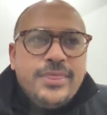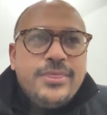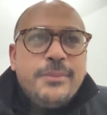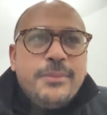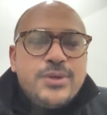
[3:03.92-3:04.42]

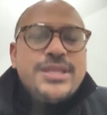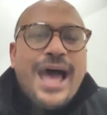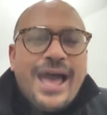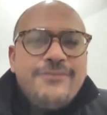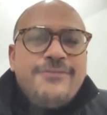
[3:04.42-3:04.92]
the most
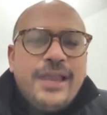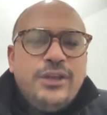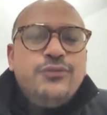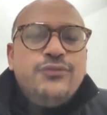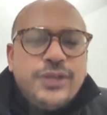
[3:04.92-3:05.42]
high
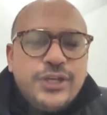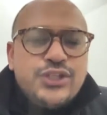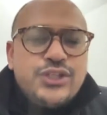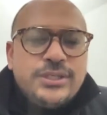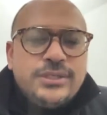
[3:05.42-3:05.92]
value
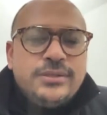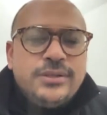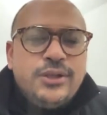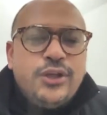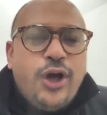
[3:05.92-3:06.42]
version
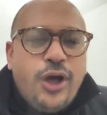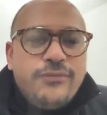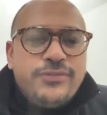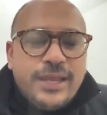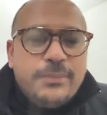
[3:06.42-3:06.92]

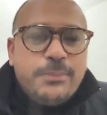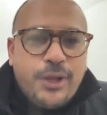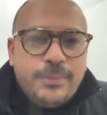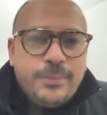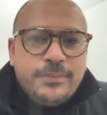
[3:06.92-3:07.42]
of that
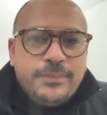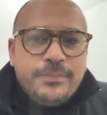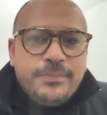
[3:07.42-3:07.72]
problem,